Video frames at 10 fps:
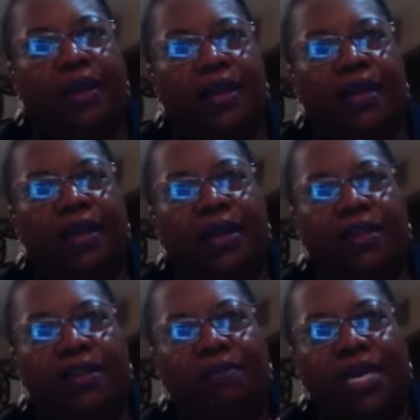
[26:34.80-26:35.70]

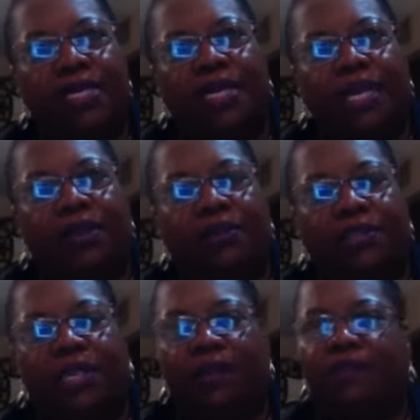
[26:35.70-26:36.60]
and you might say to
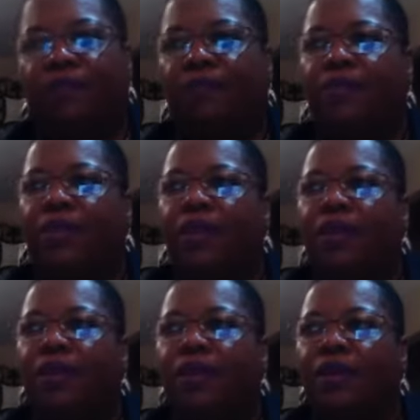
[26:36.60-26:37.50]
yourself,
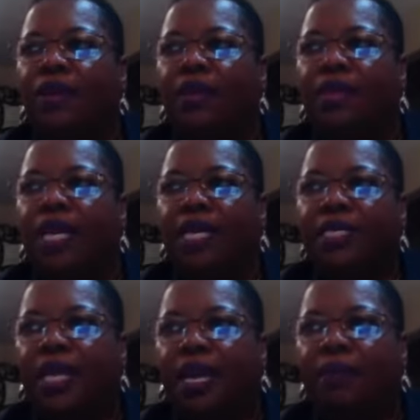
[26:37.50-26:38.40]

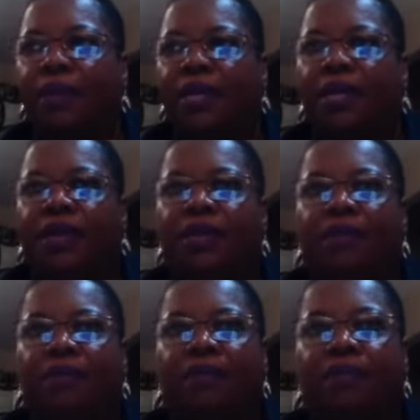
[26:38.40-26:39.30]
that's happening
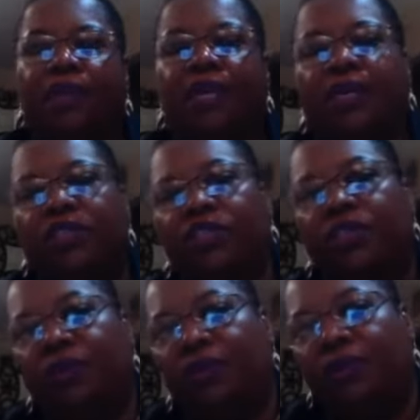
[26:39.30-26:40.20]
because
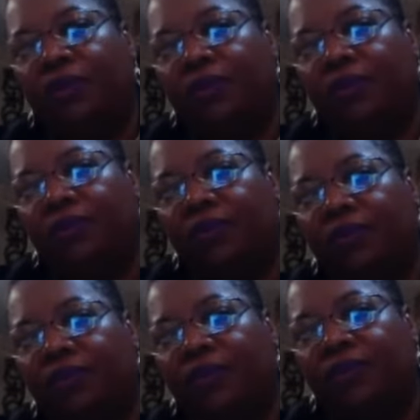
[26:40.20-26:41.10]
you
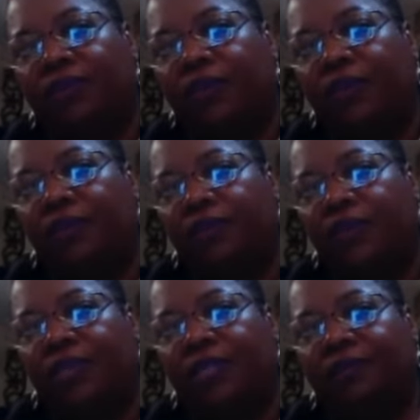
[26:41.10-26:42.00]

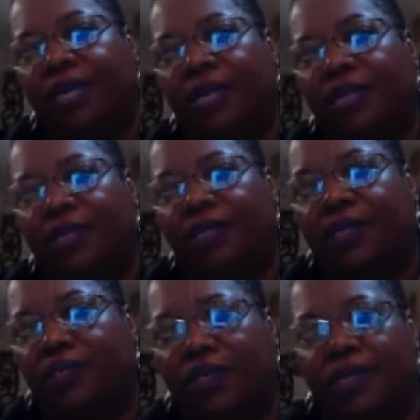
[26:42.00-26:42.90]
refuse to make a
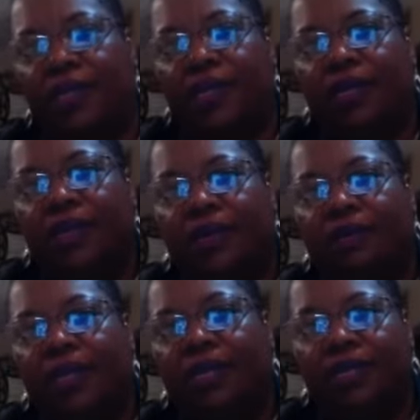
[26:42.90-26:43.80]
decision,
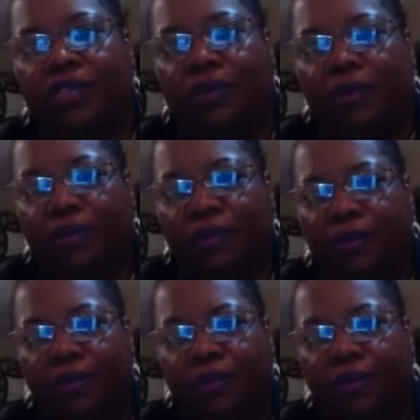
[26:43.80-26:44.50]
because you